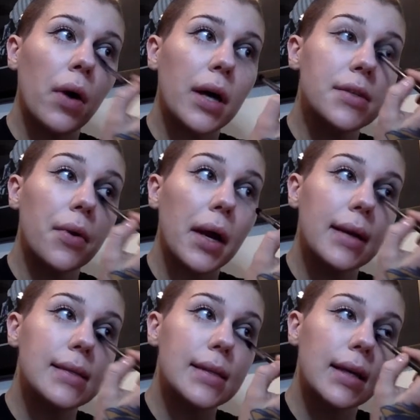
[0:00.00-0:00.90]
as great
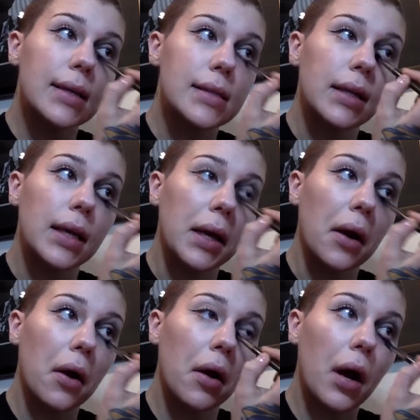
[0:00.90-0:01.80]
as it is to
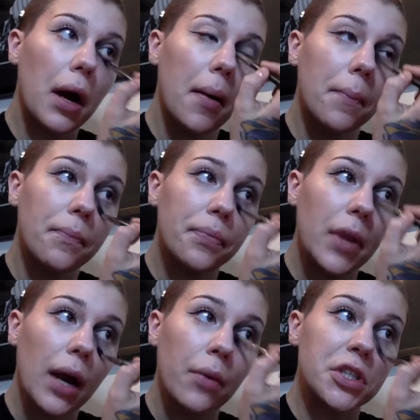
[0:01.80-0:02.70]
hear,
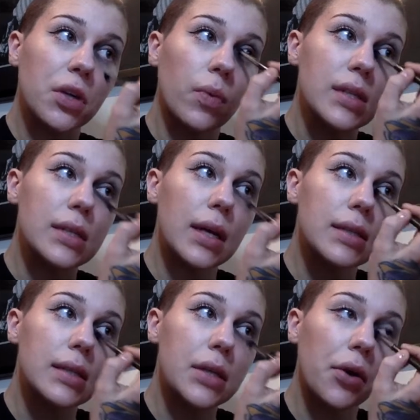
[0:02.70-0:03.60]
I wish it wasn't
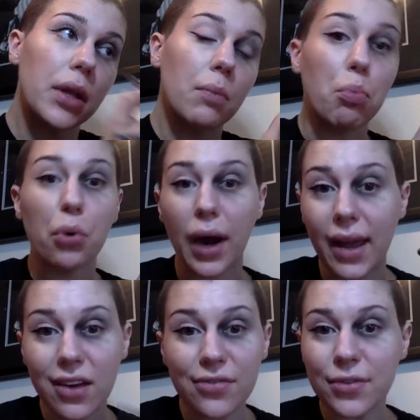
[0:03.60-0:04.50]
necessarily
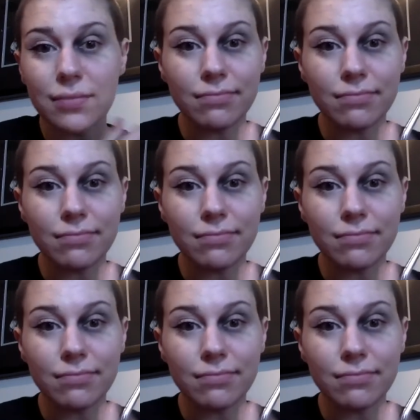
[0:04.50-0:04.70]
brave